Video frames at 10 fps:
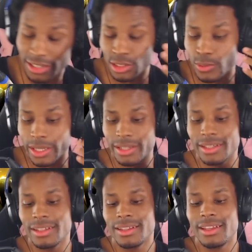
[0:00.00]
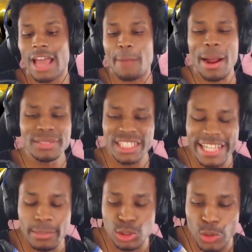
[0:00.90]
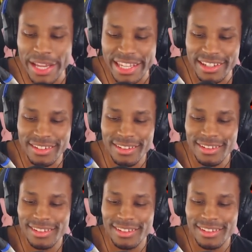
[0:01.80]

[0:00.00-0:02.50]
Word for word: it out the way. I probably should have kept striking.